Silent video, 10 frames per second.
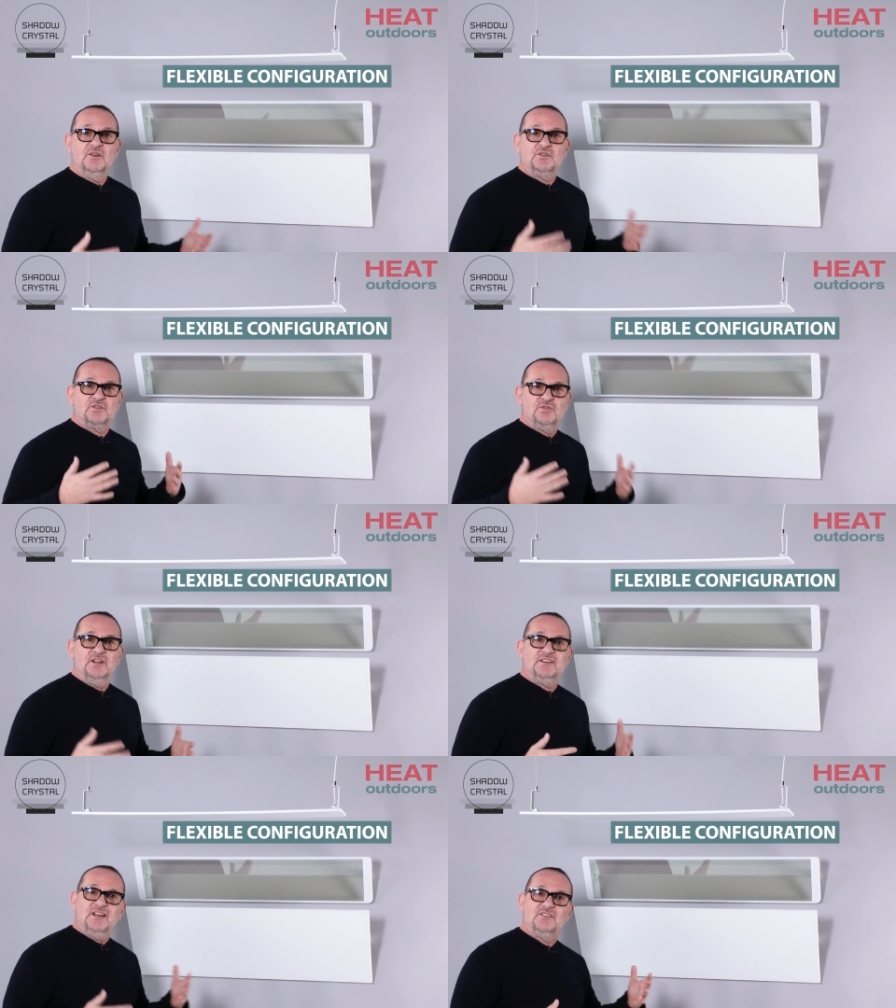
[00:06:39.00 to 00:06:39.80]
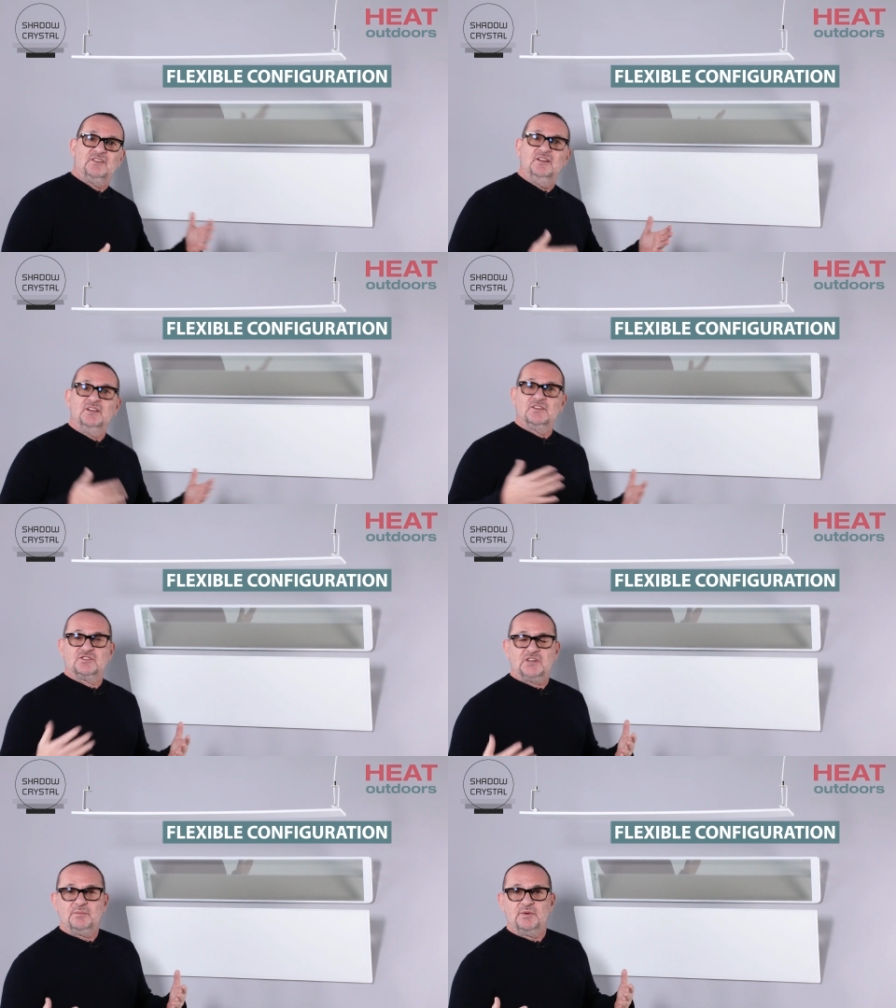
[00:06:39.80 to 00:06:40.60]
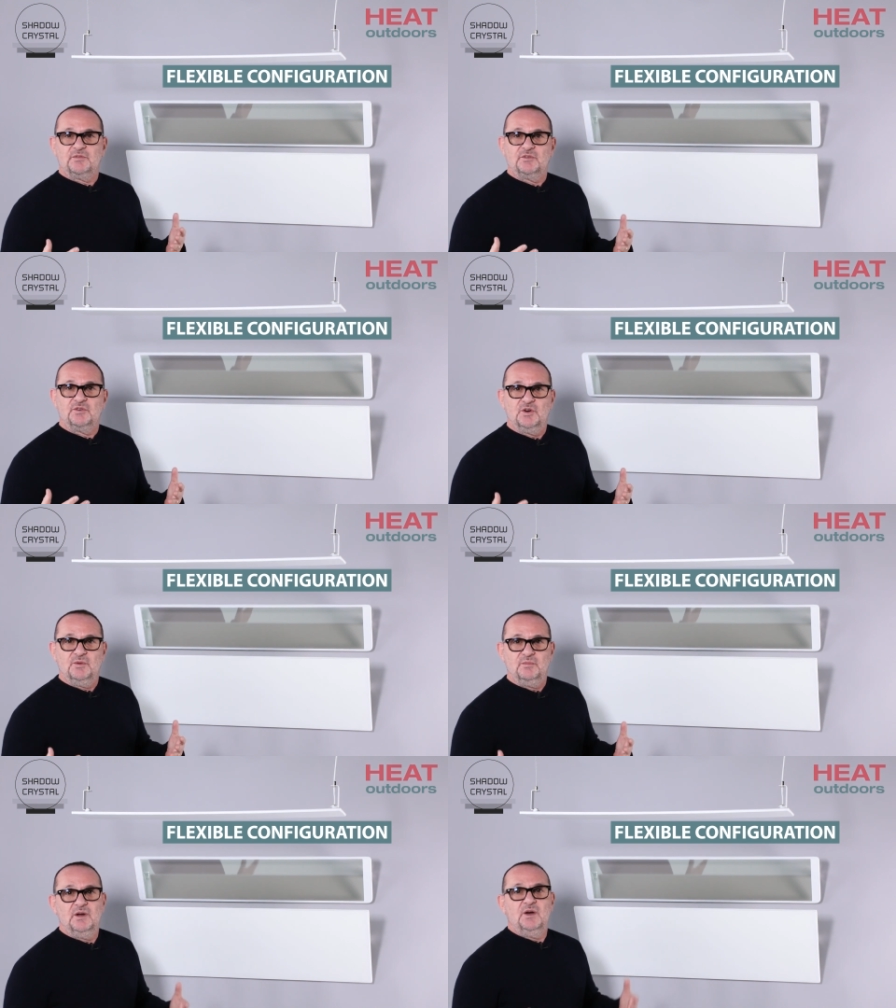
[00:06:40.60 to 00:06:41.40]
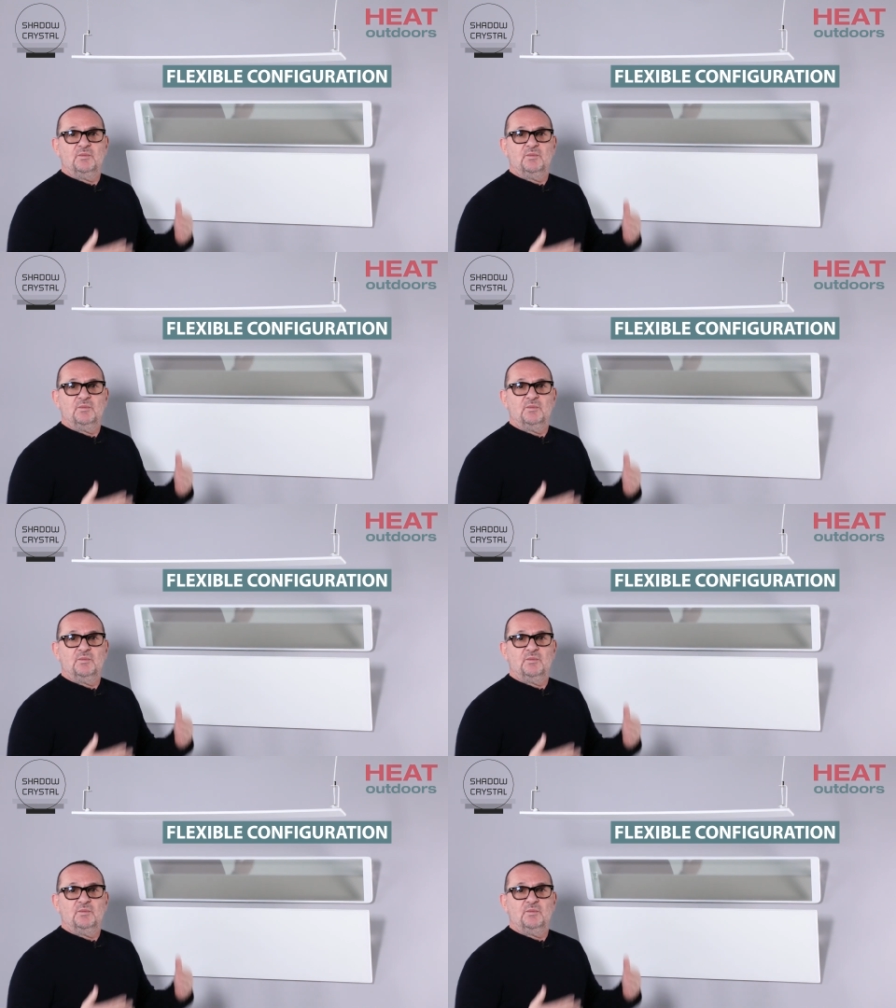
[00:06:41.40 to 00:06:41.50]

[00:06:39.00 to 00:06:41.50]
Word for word: So it's really down to the shape of the room,